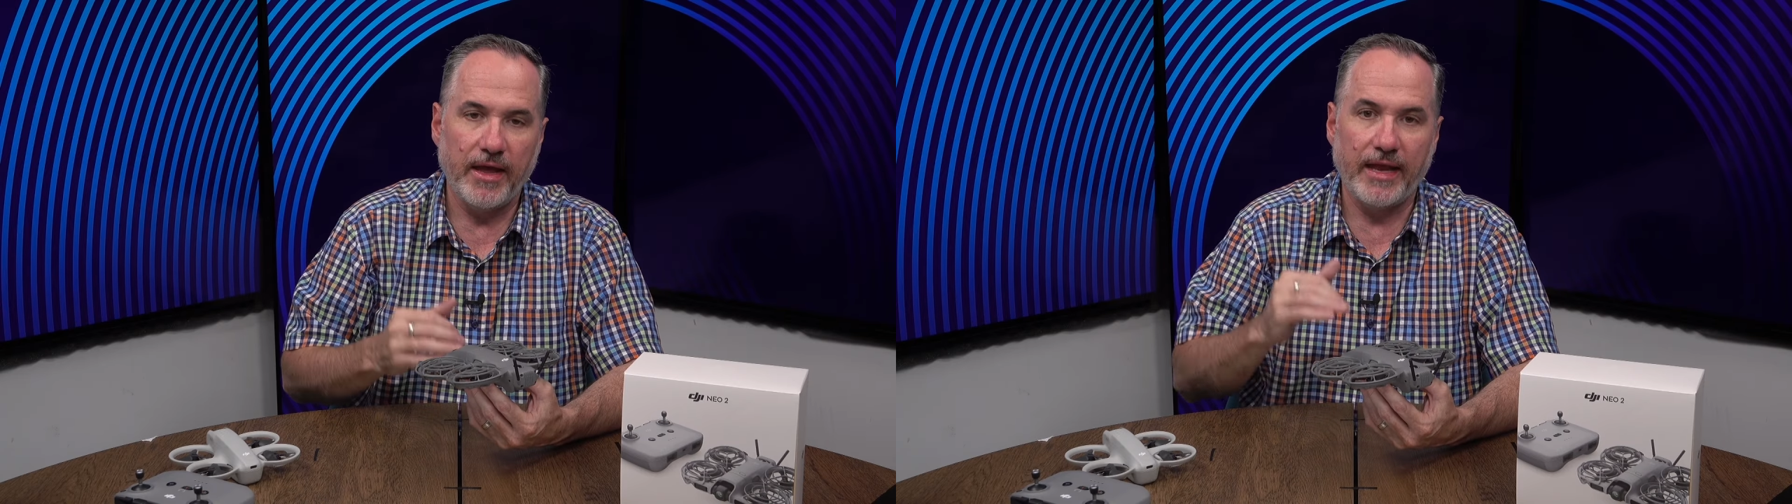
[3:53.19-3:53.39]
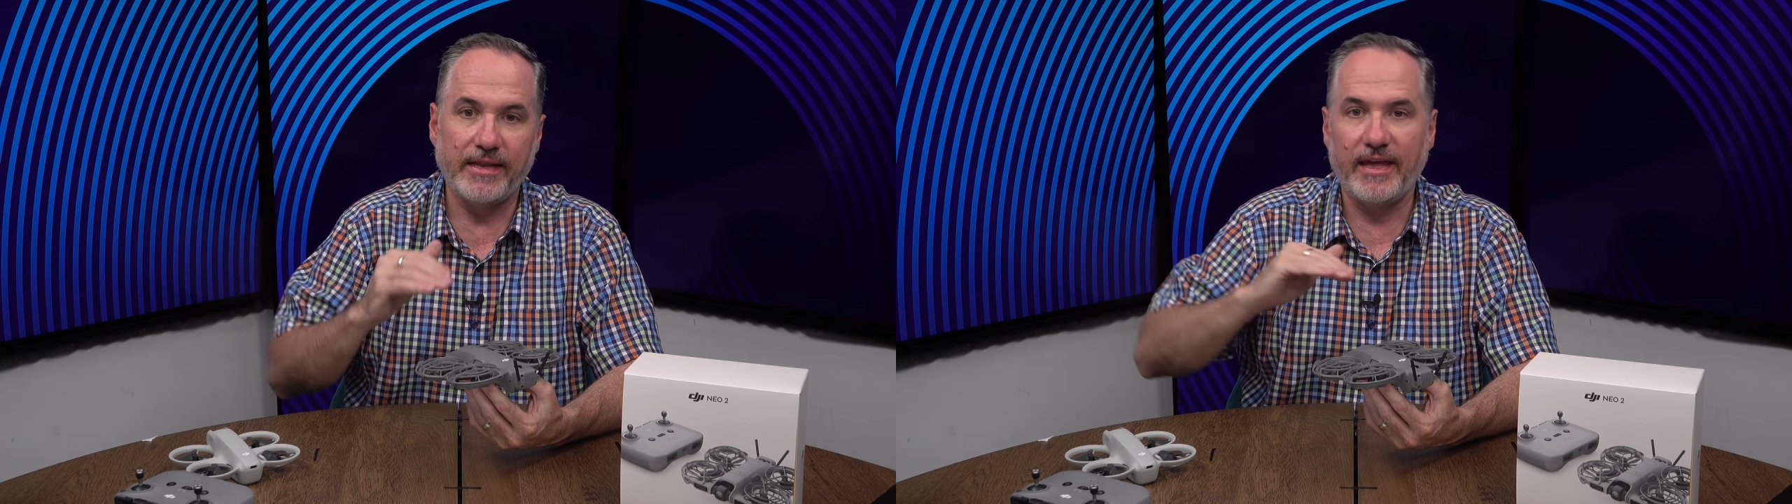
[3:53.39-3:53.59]

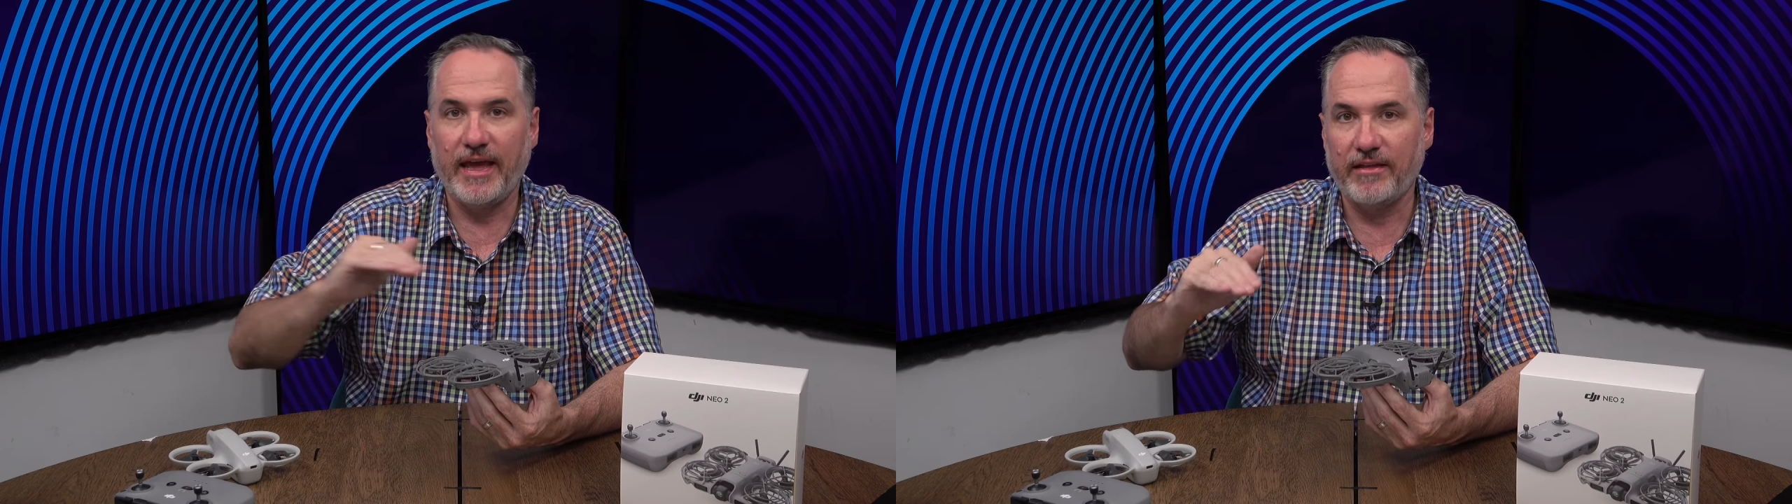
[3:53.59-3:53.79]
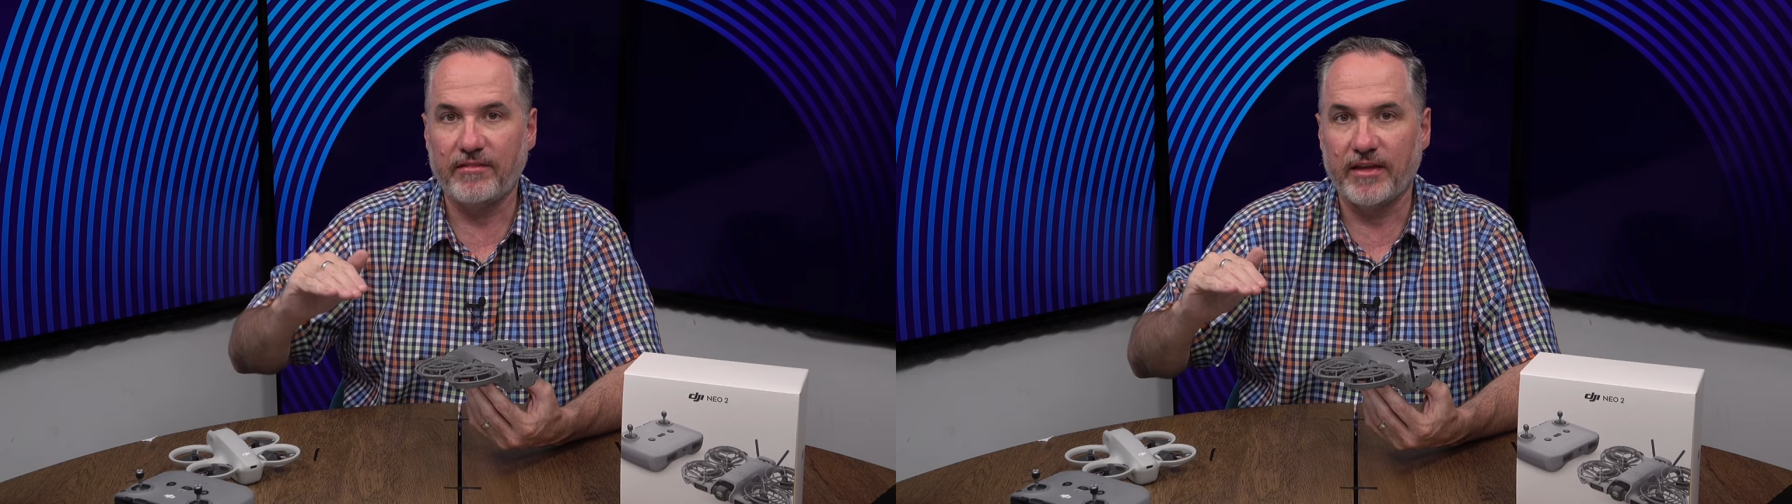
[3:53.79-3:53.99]
and
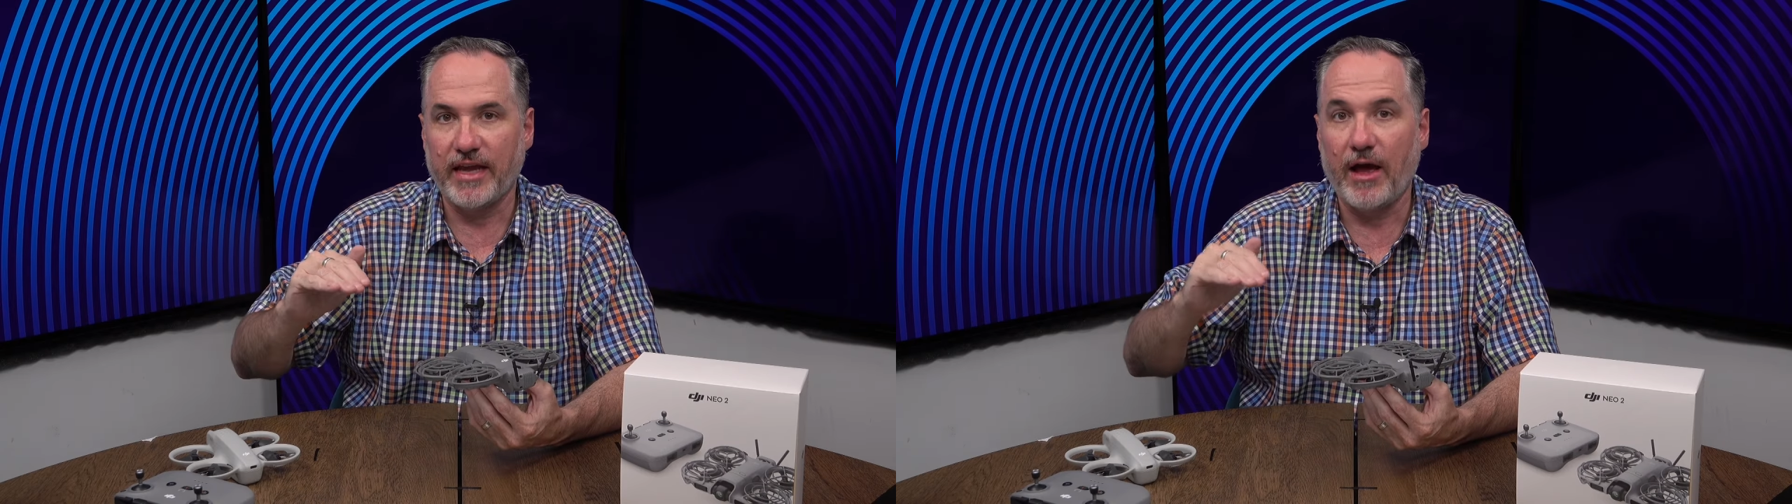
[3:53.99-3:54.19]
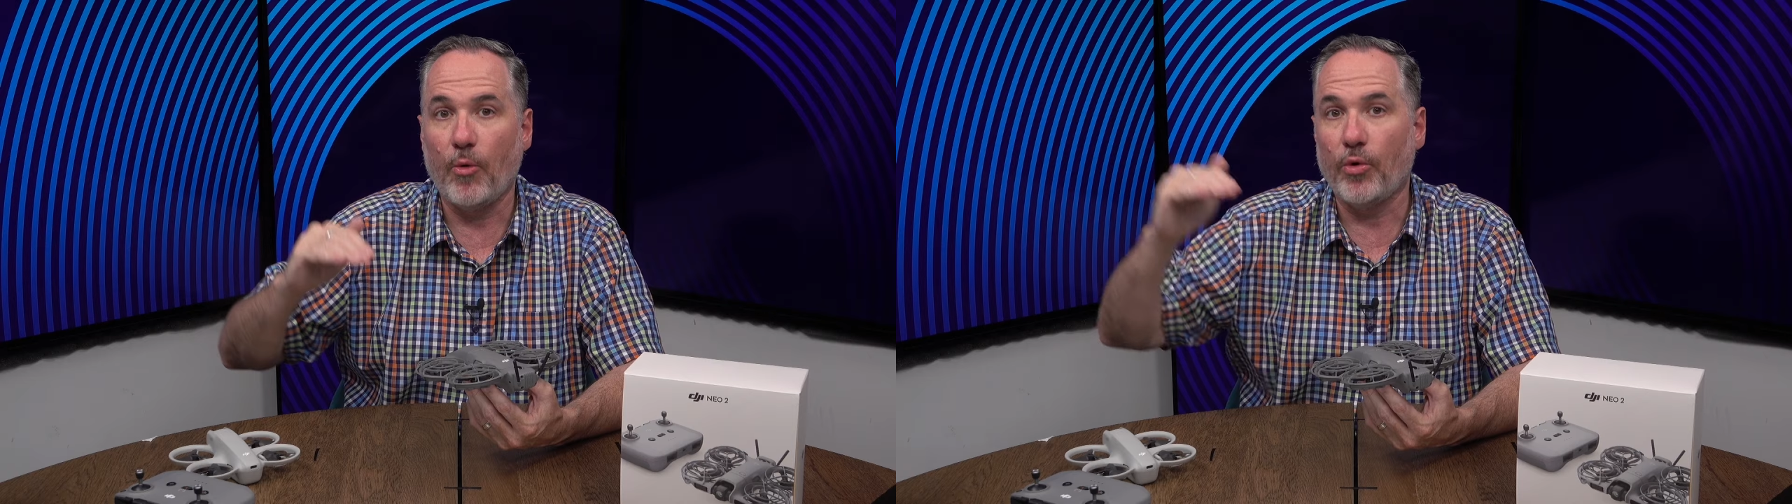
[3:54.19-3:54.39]
cancelling
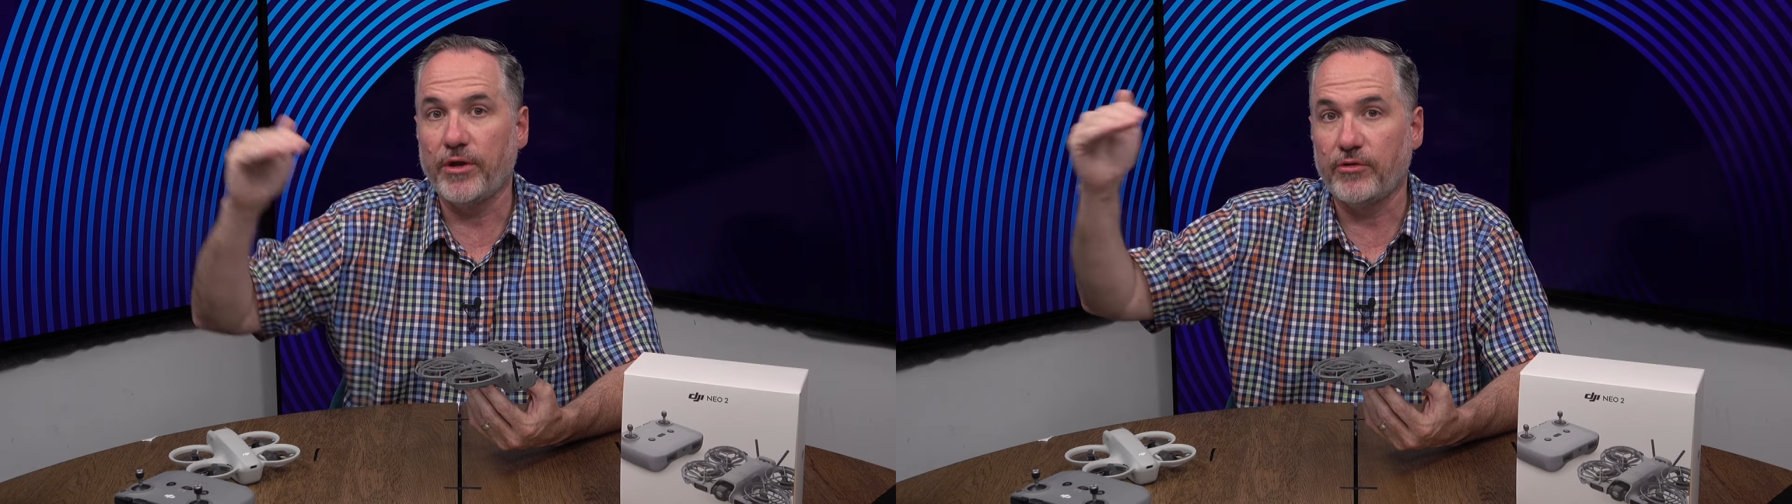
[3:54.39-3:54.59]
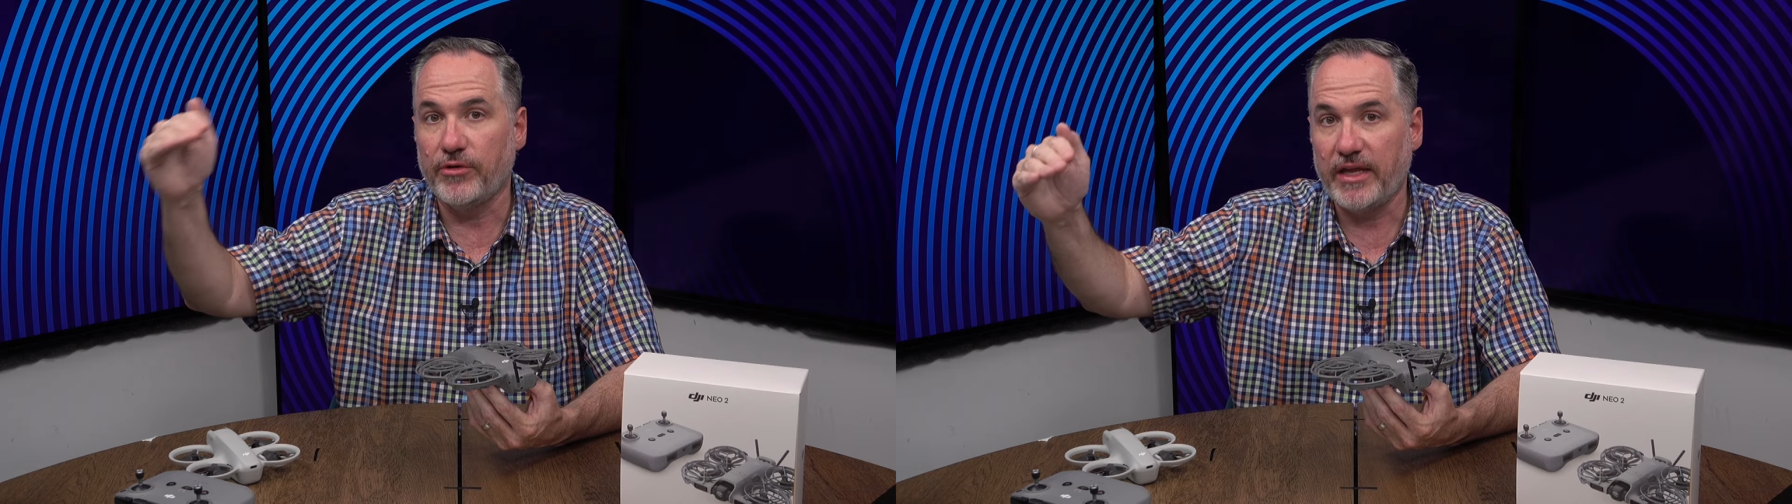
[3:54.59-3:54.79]
out what it could